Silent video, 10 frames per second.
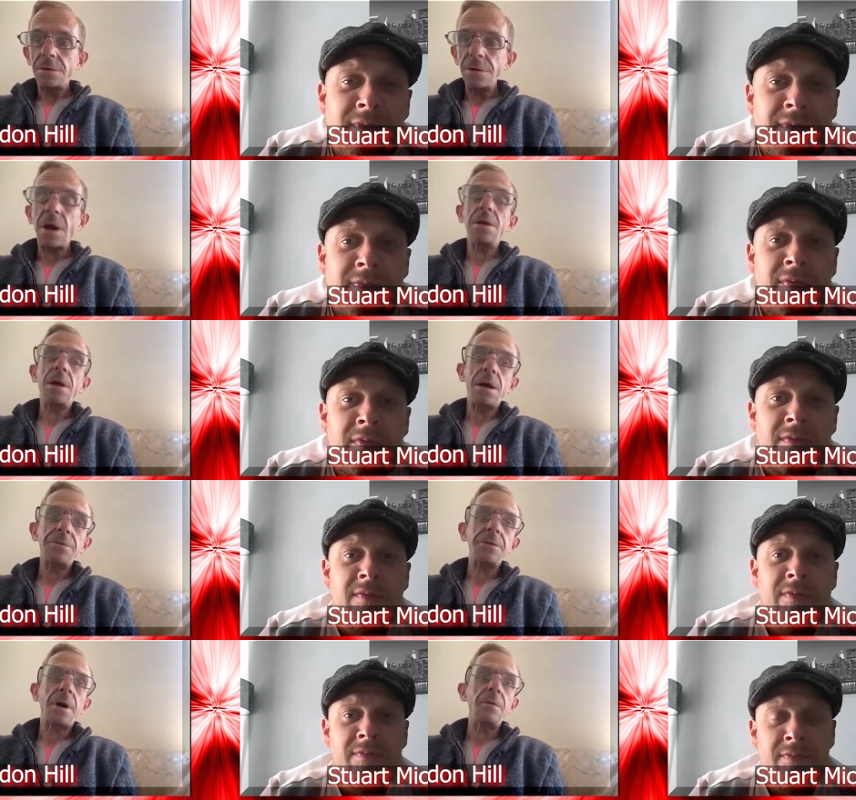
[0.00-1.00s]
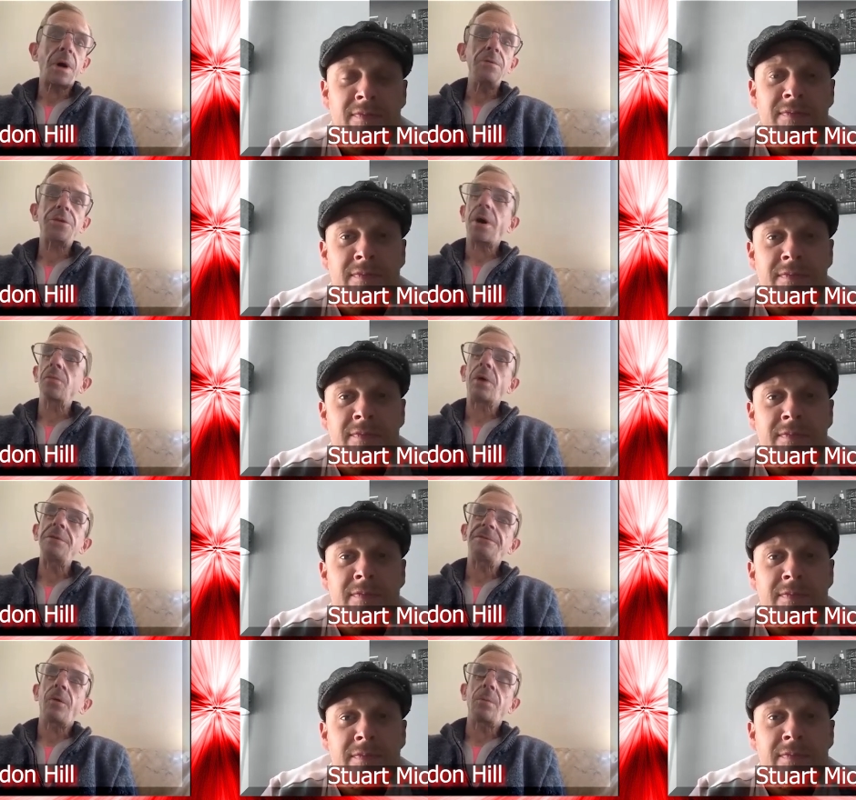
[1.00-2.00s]
Speaker 1: Yeah, yeah. I wrote. I was
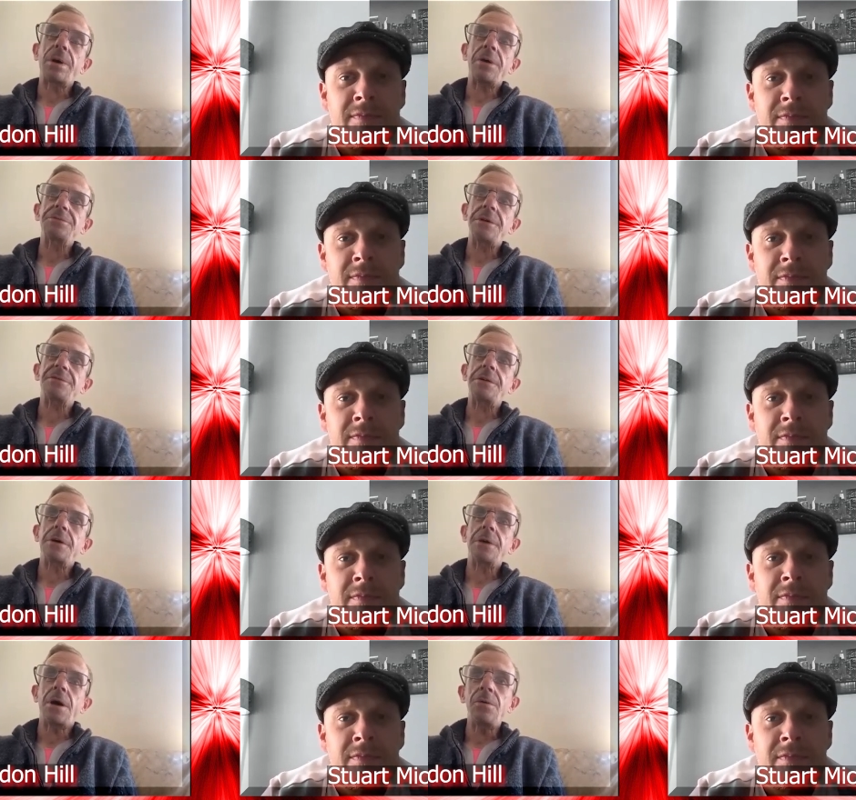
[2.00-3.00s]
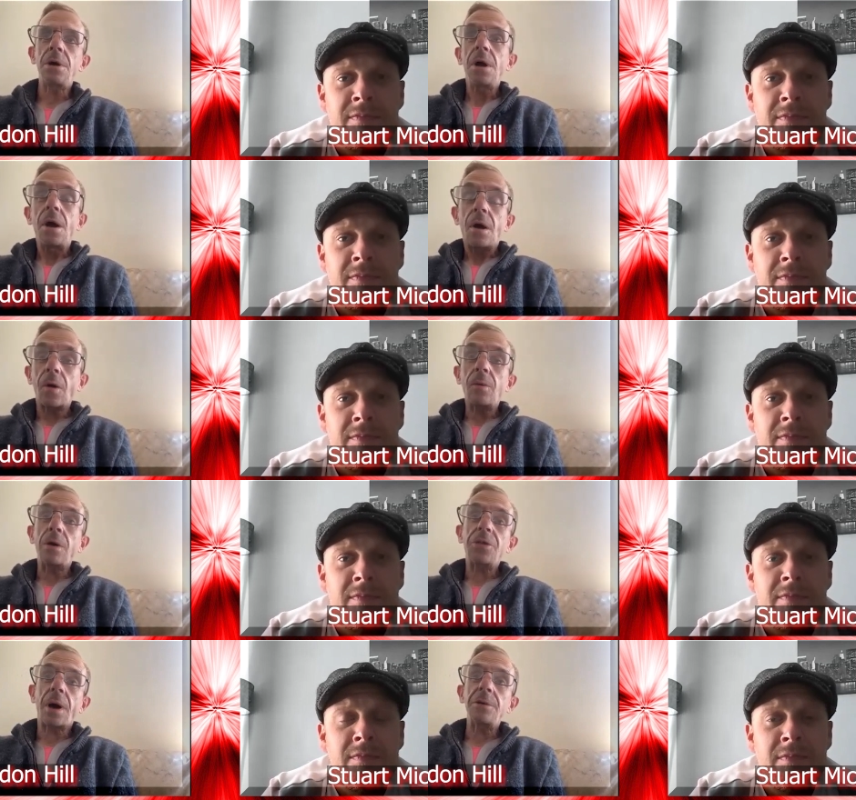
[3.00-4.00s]
running for a bus. Next thing I know, I
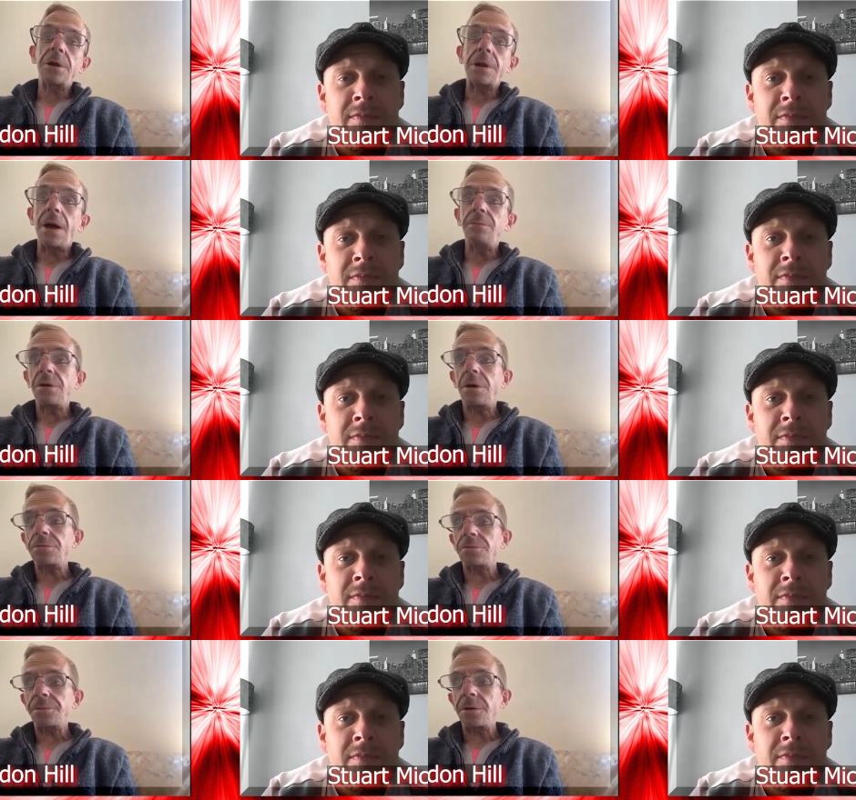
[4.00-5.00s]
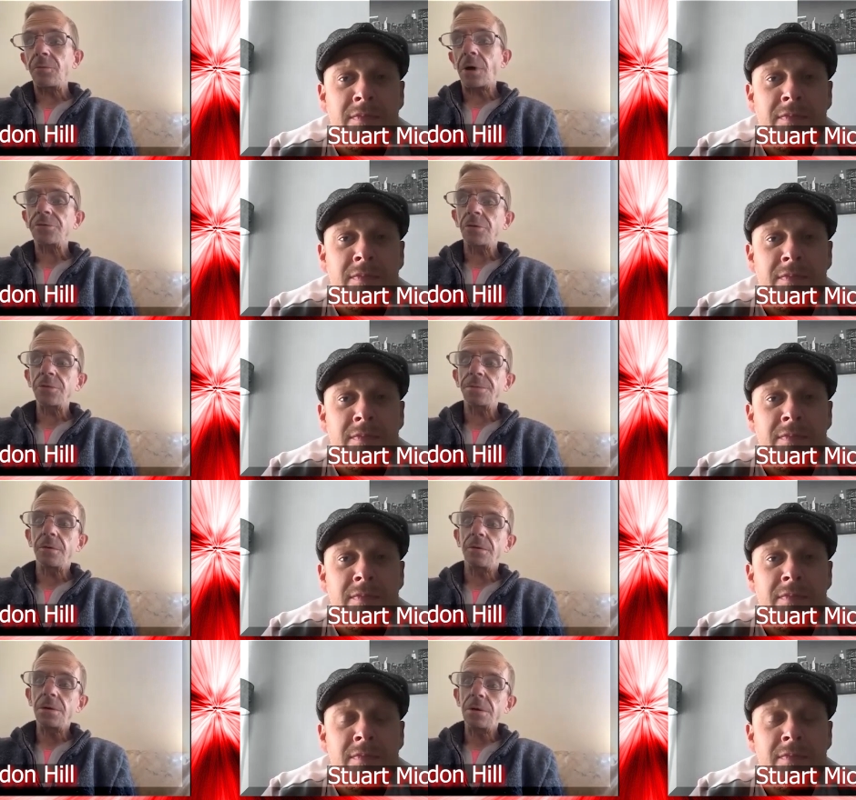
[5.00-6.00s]
woke up in an ambulance being rushed to
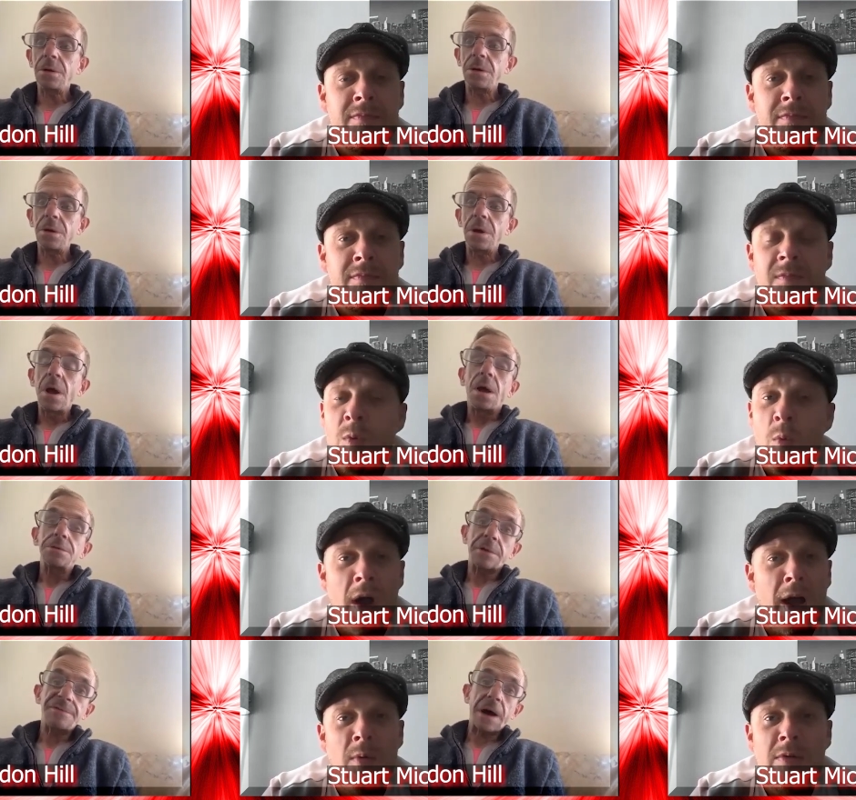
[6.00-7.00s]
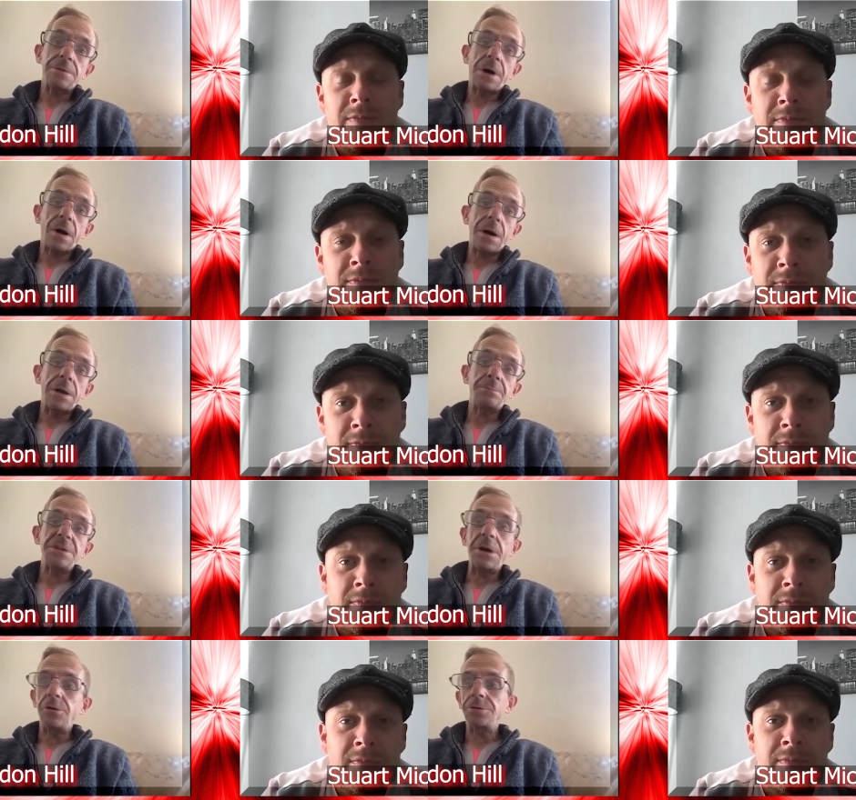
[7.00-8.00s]
hospital. Wow. I found out I had a
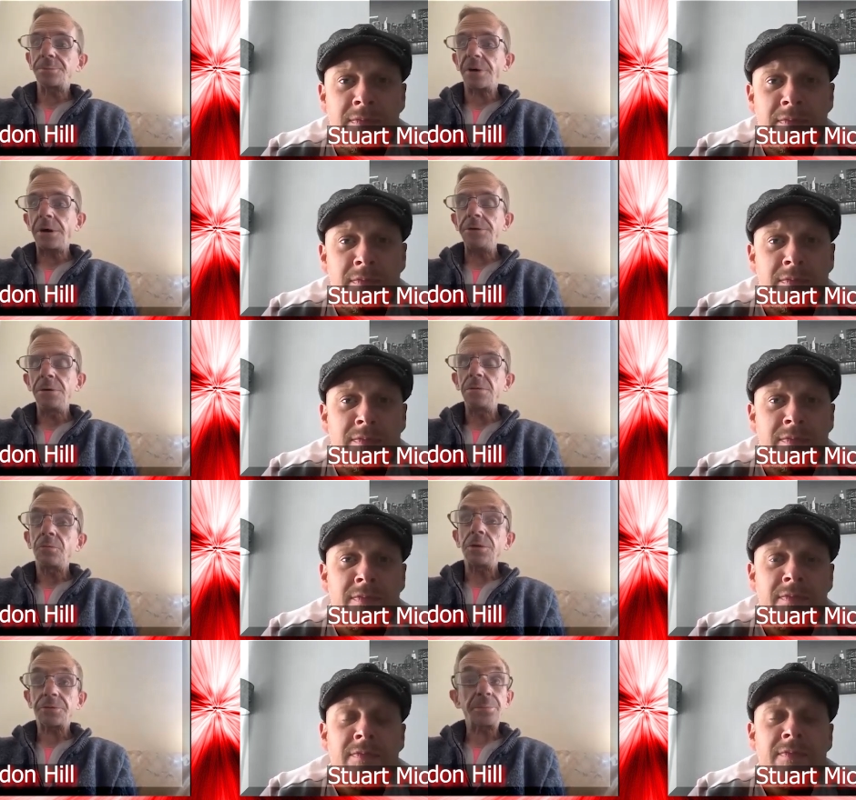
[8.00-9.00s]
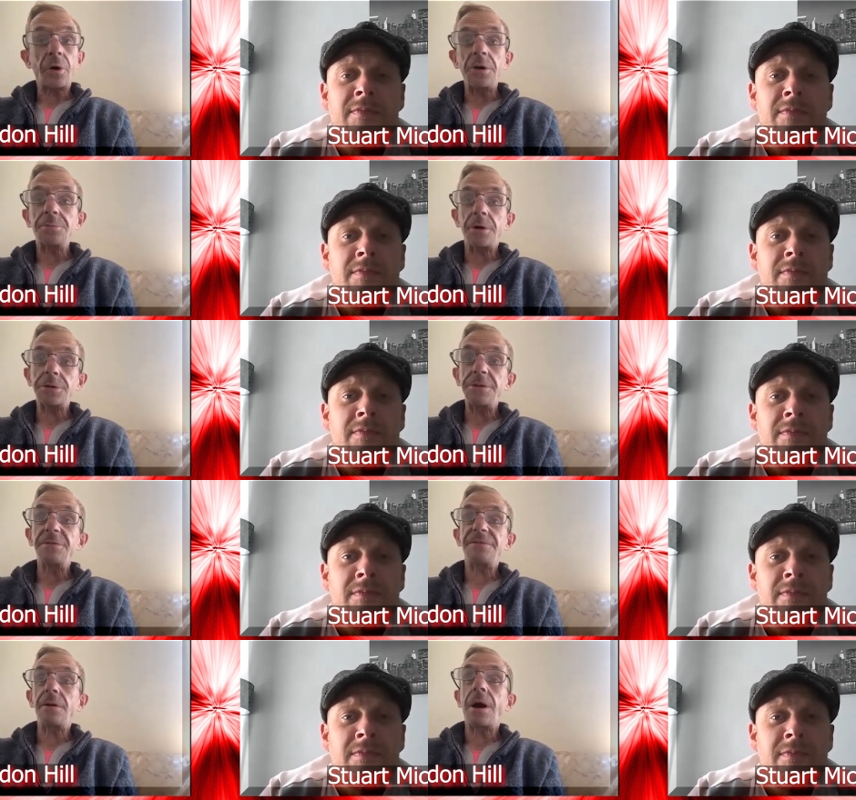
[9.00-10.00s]
bleed on the brain, which surprised me. I didn't
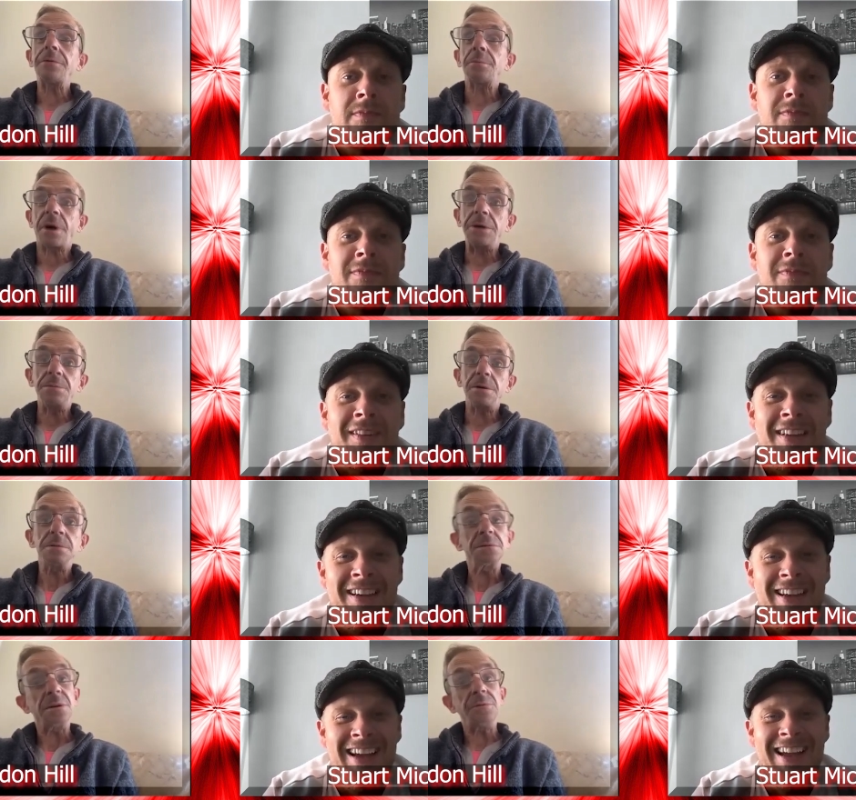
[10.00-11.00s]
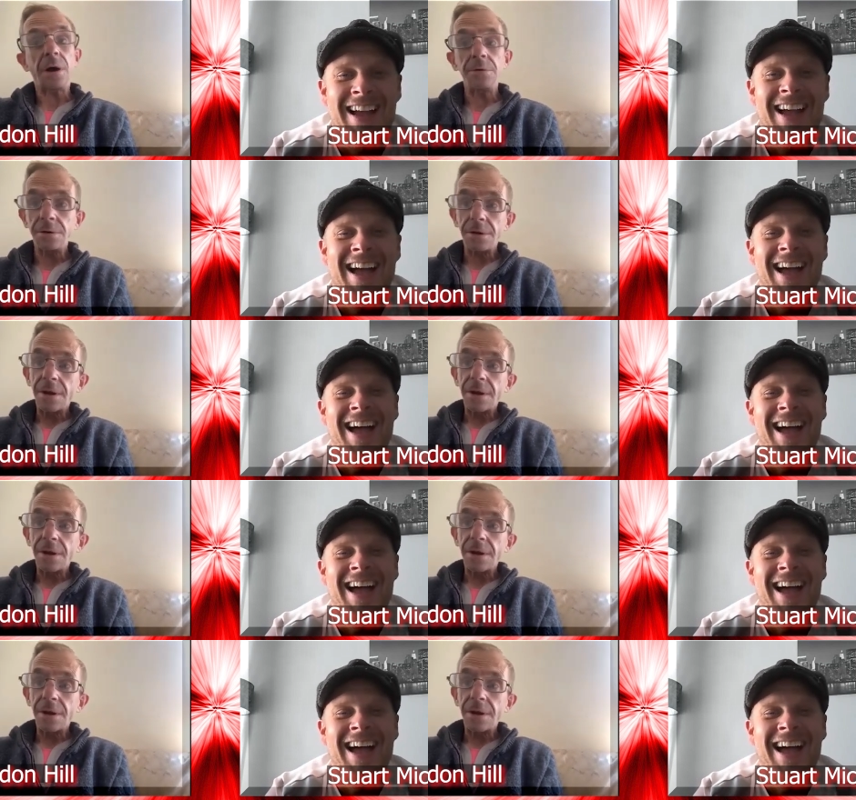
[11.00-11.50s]
even think I had a brain, but